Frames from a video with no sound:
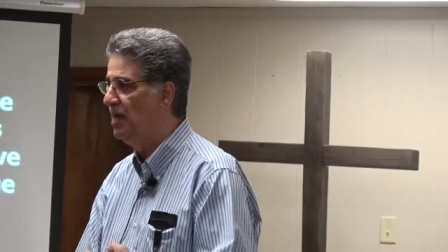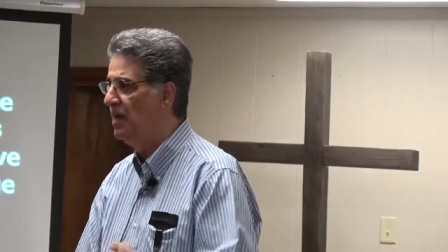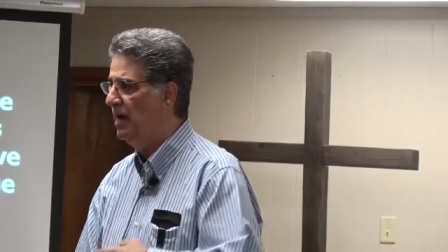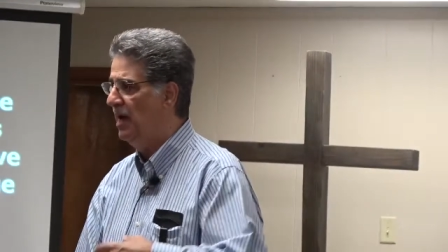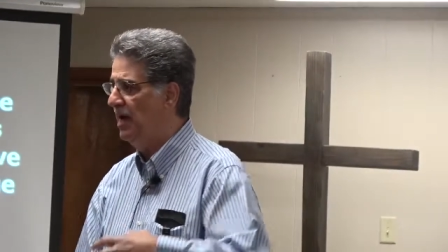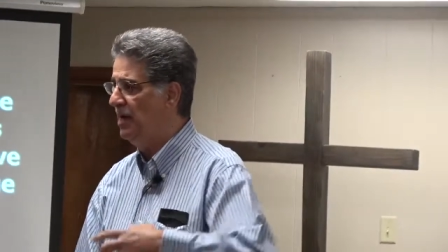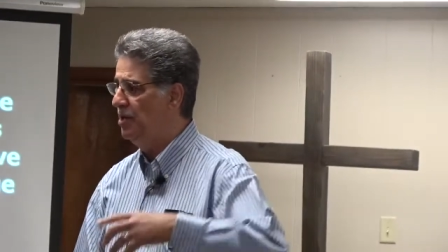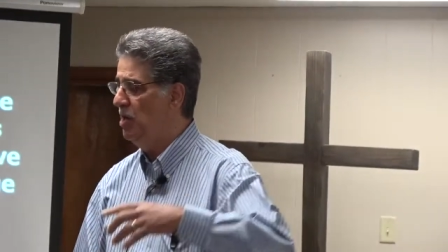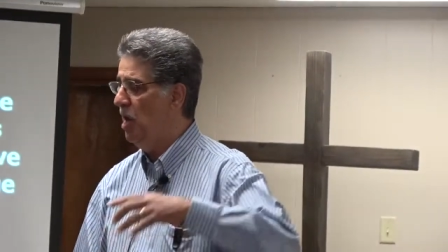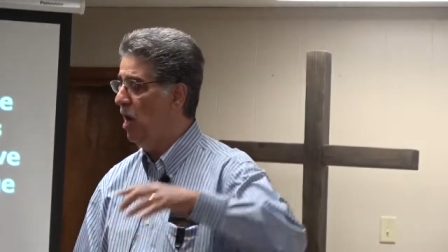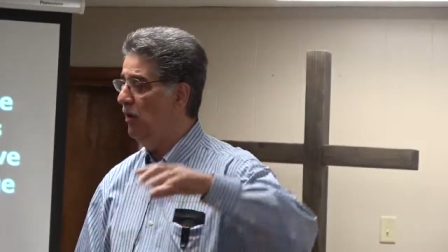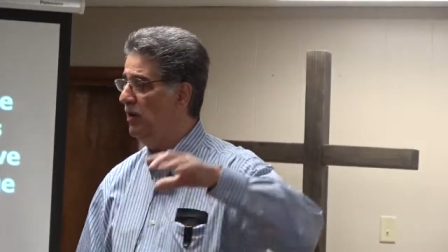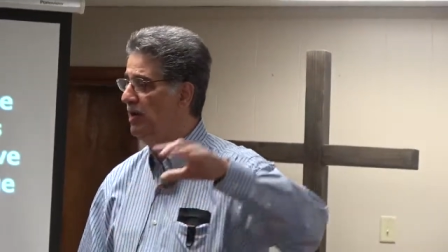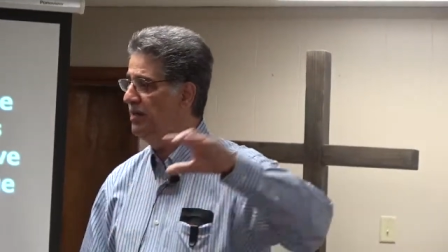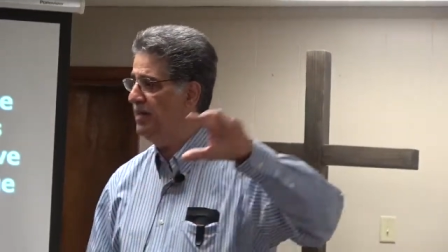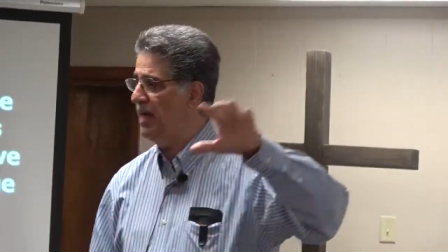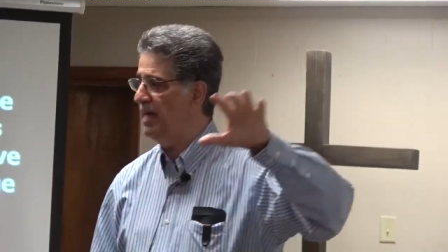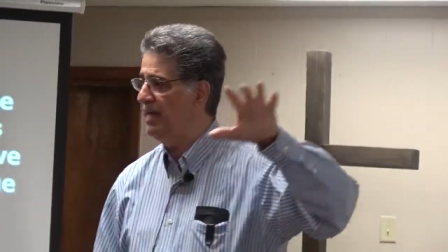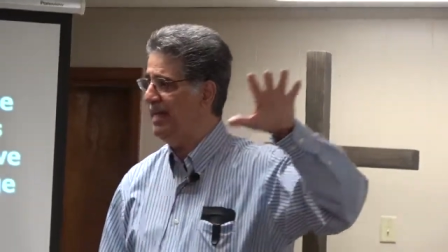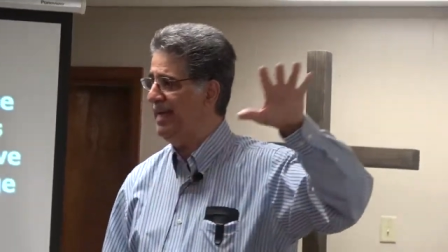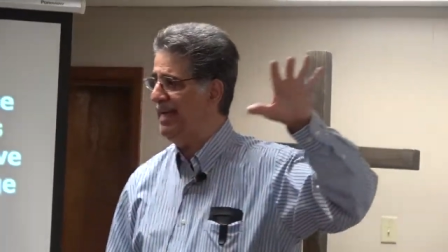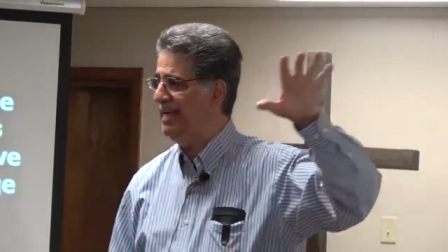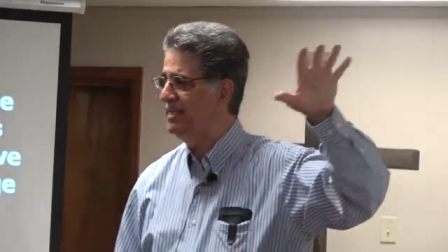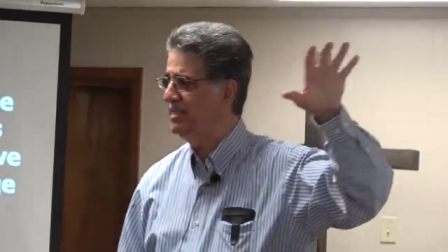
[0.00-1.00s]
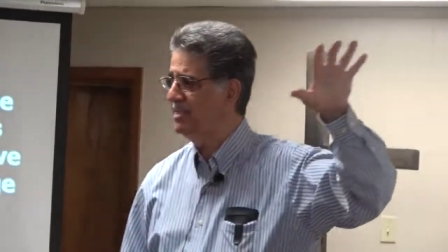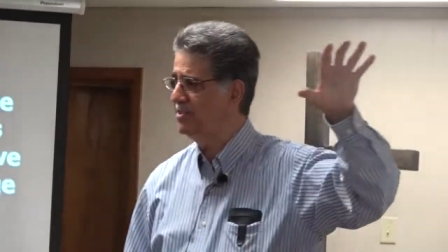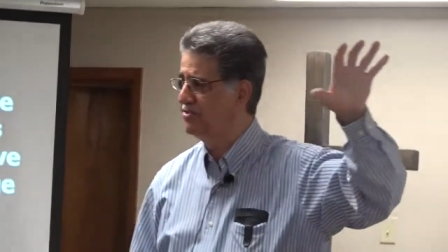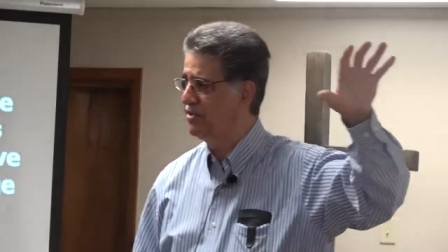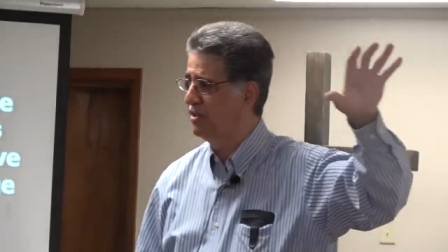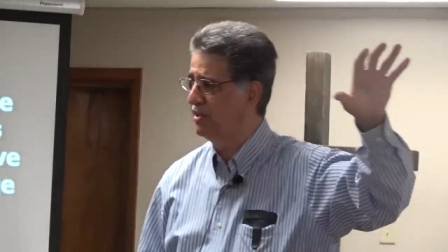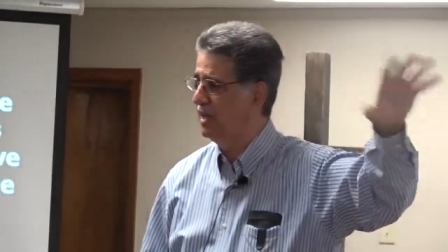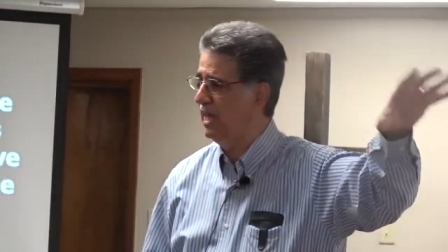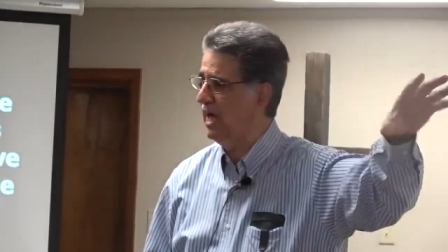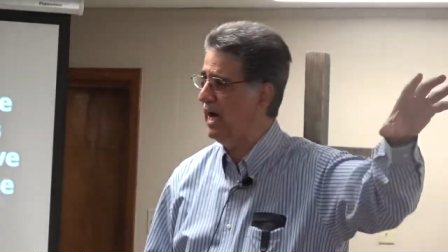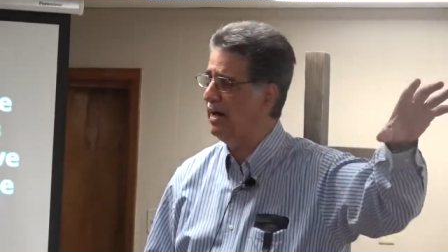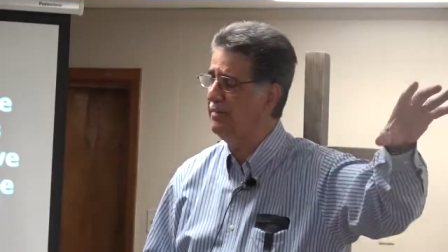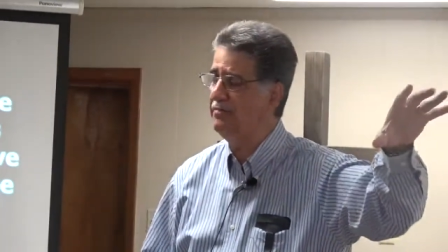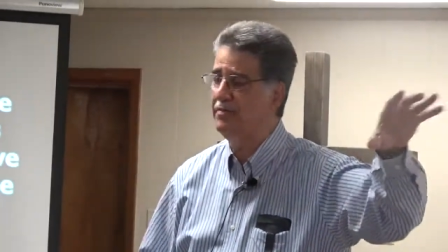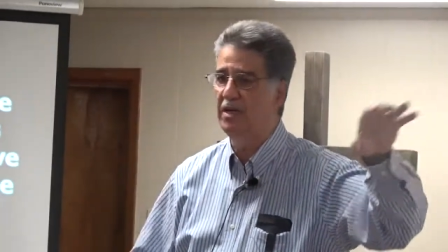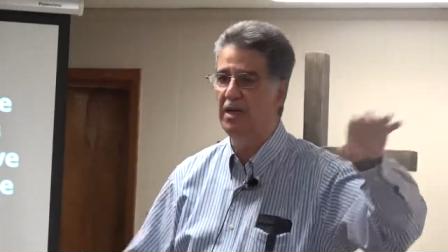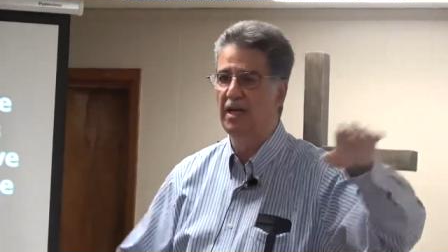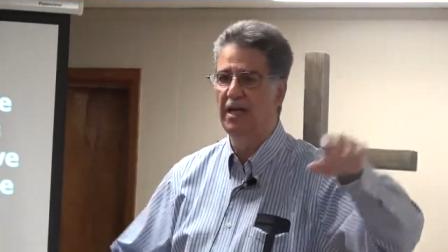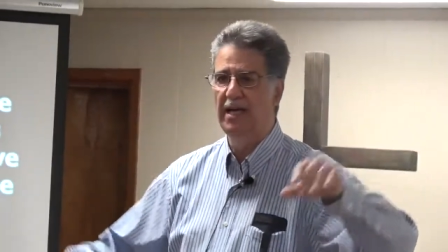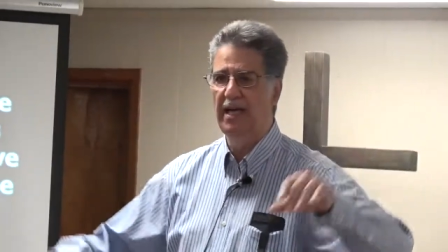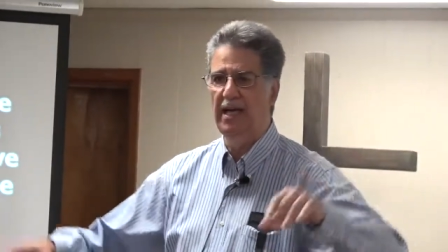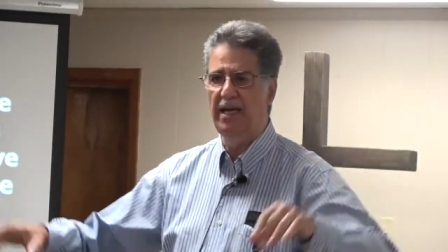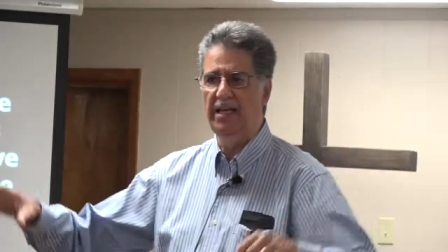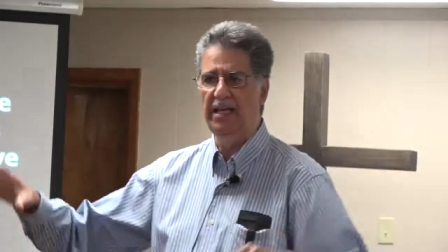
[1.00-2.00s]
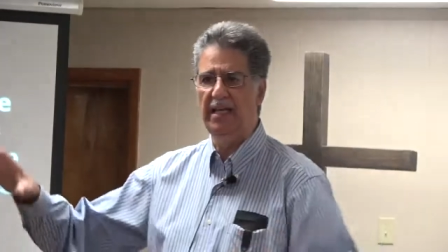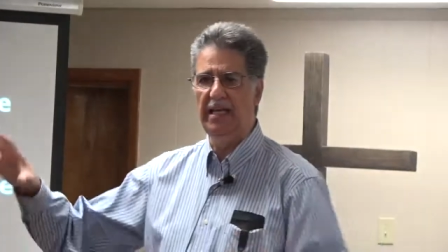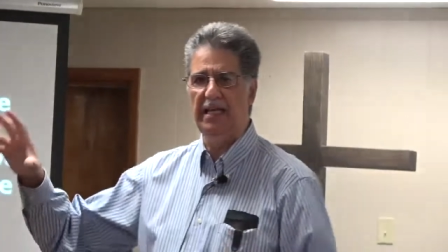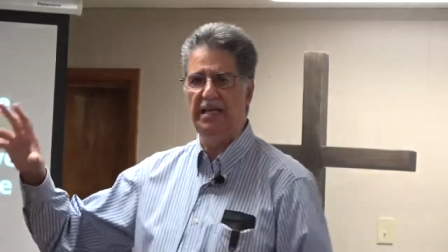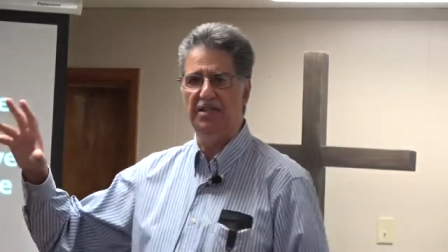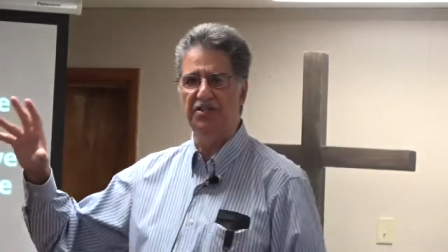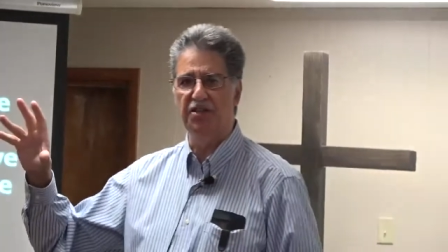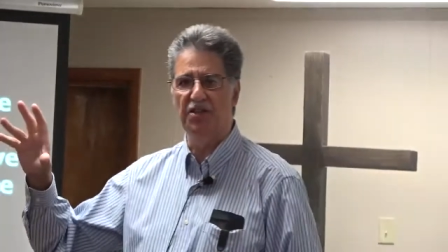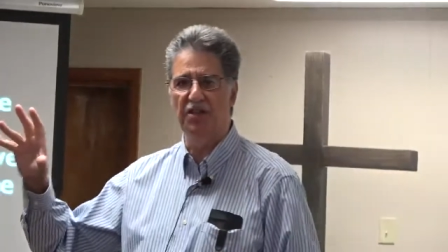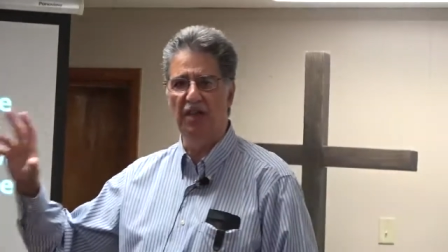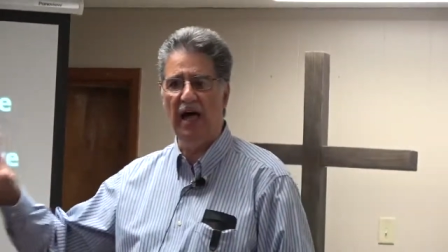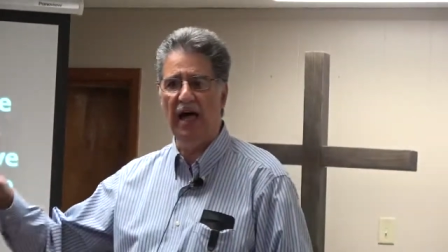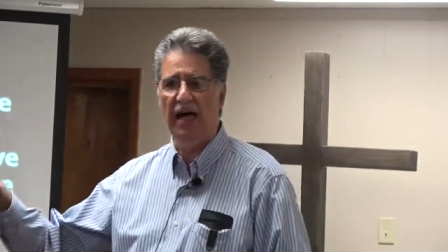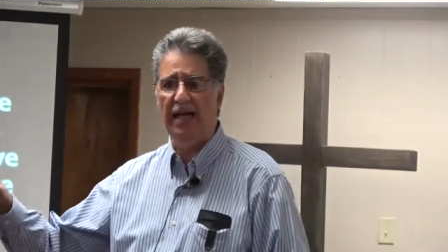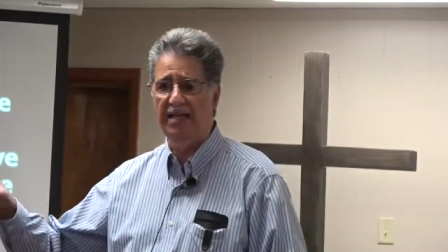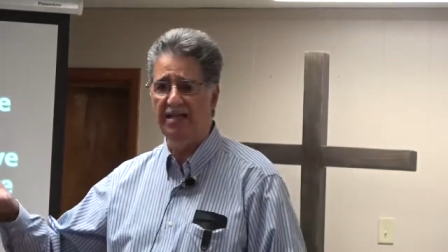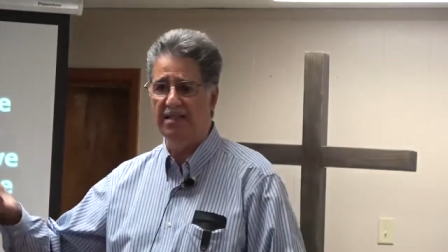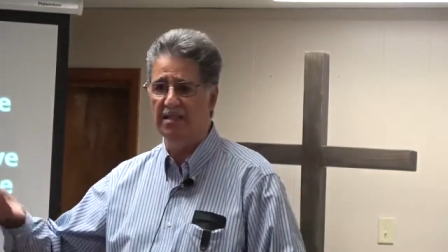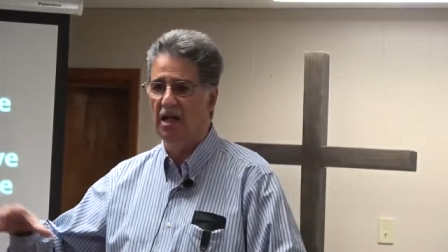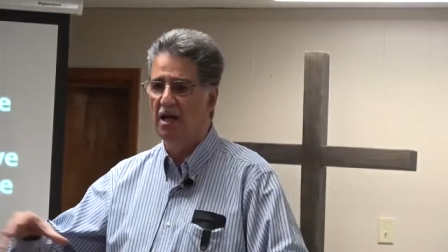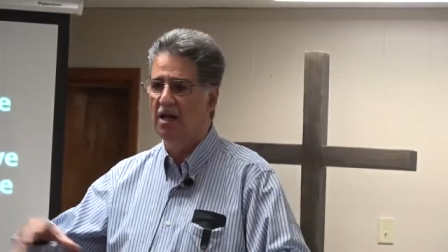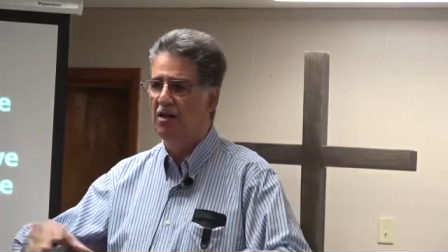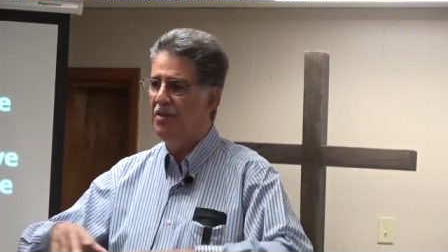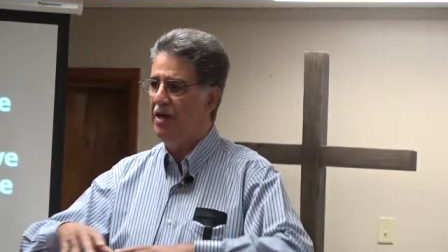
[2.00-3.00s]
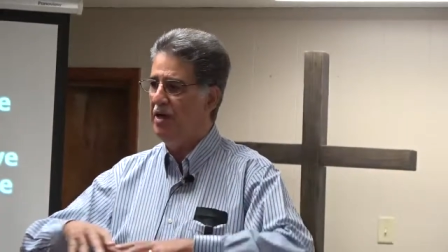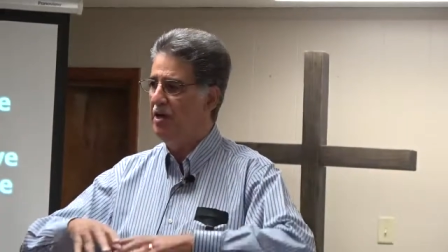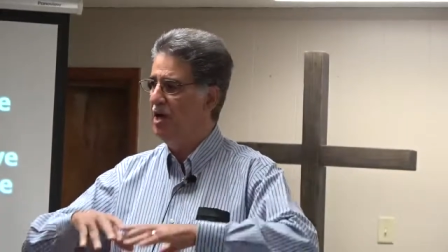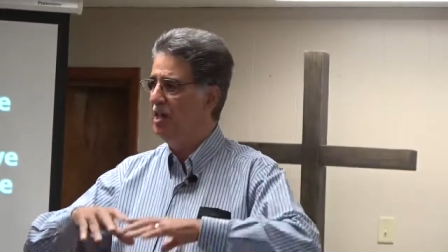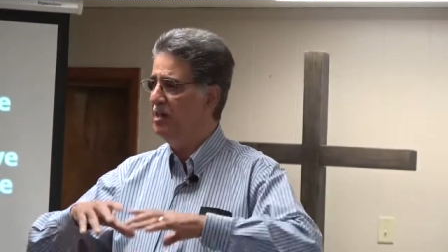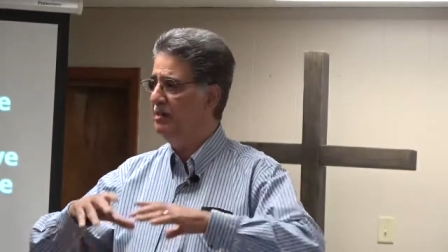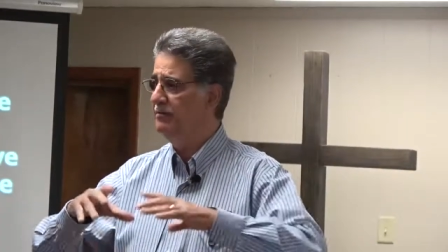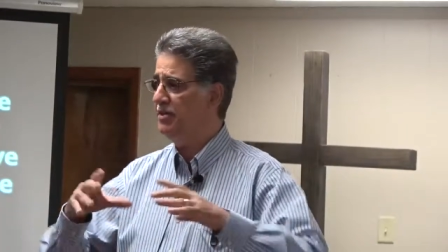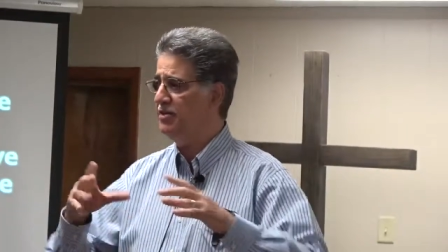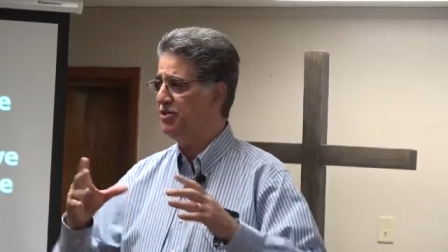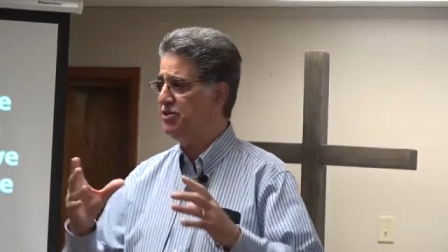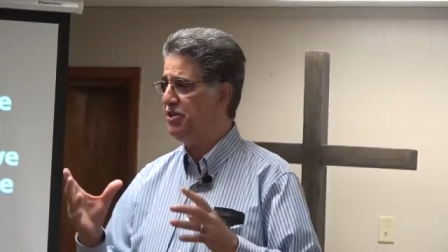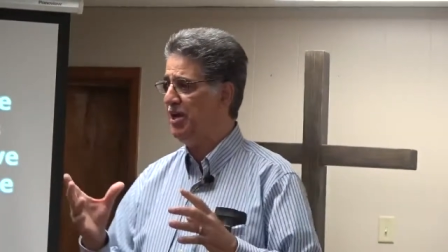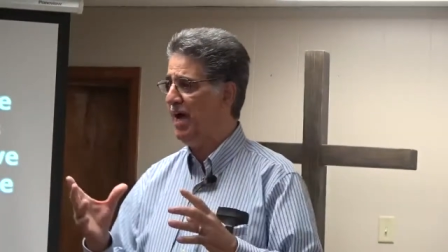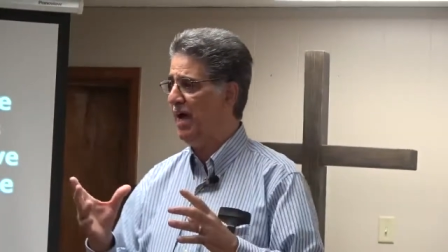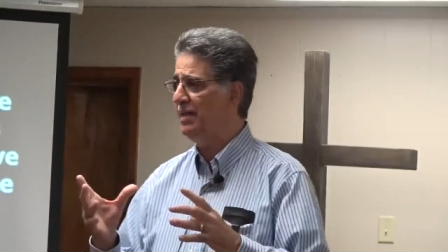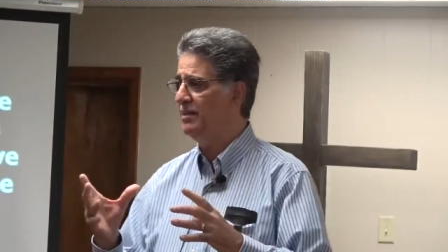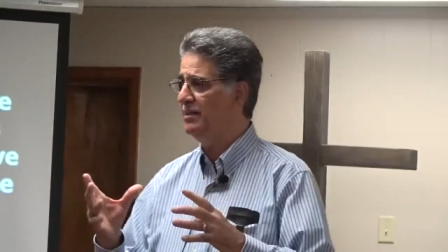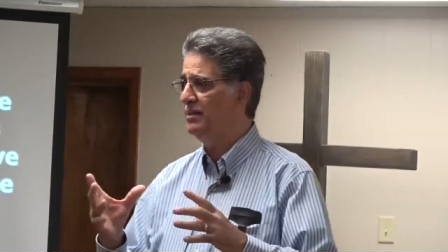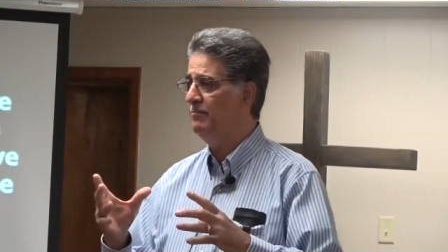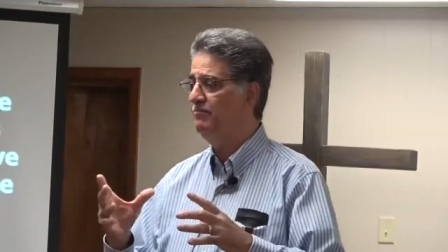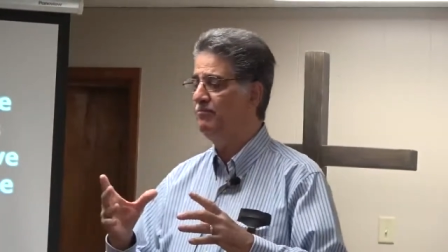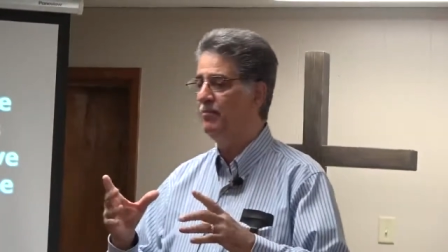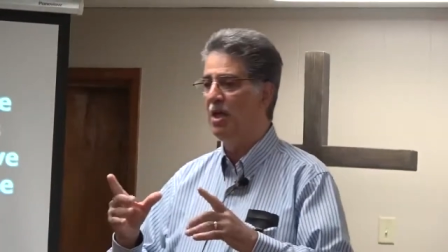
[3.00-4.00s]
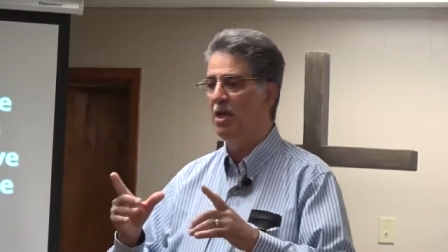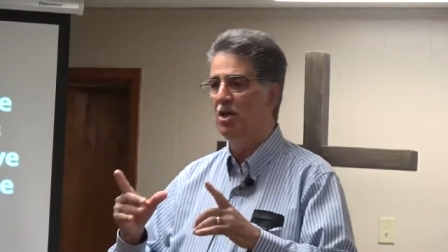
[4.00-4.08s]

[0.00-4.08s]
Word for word: and knowing that He is love and He is light, then all of a sudden